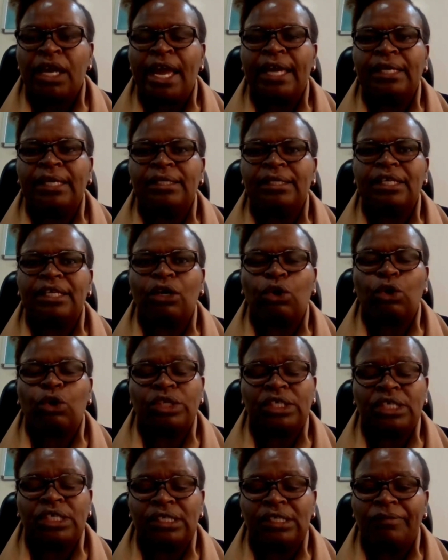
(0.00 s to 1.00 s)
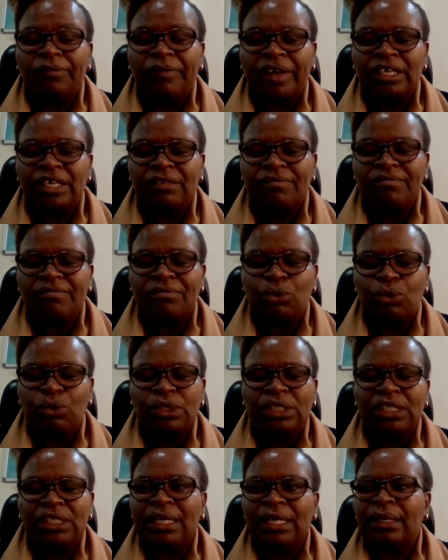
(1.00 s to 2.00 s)
And the cost is effective
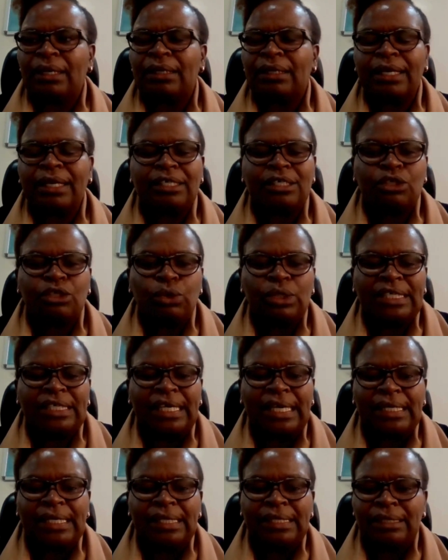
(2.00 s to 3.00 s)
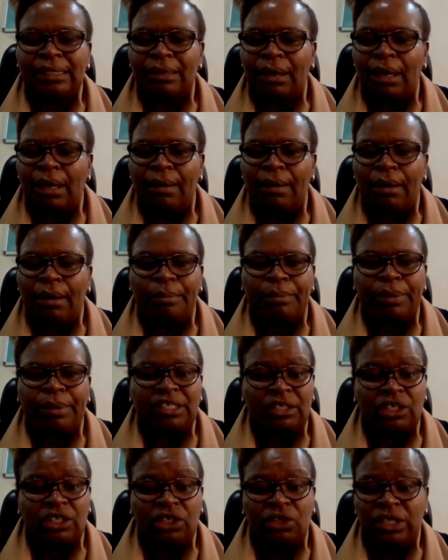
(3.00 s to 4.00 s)
because there is no sales
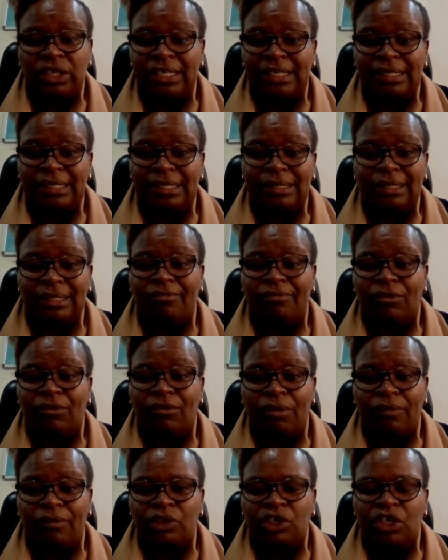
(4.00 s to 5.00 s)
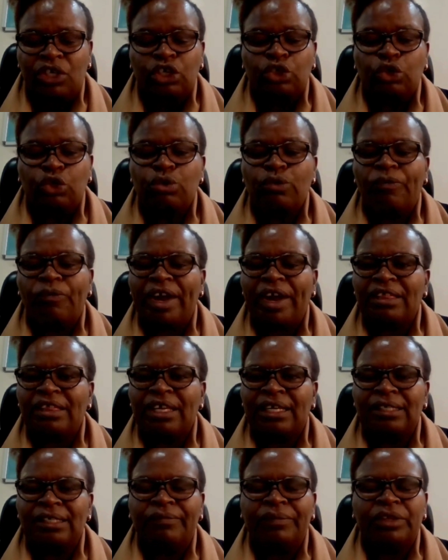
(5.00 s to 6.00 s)
personnel that is involved. So you find
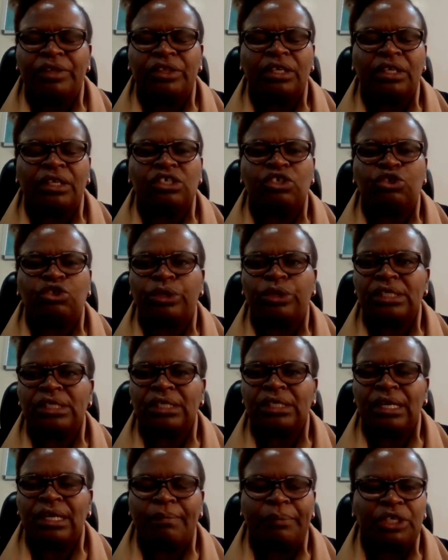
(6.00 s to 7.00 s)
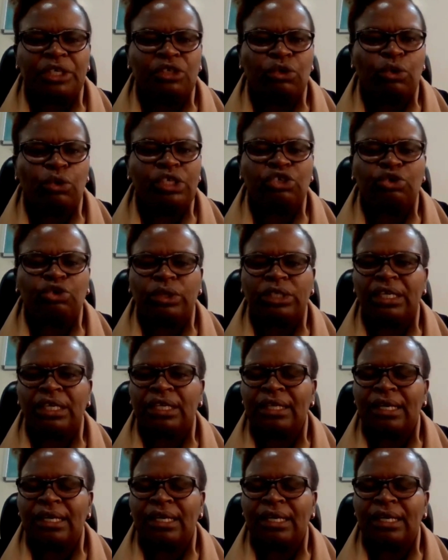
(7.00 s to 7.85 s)
that even the insurance company or insurtech